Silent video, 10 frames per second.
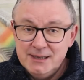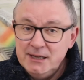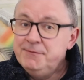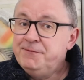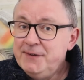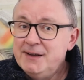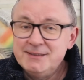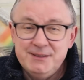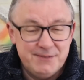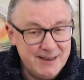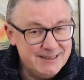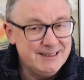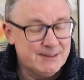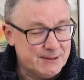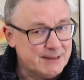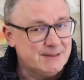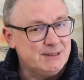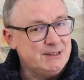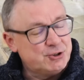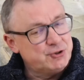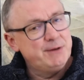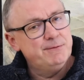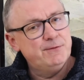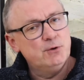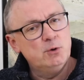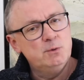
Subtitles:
In fact, if anything, the Stream 4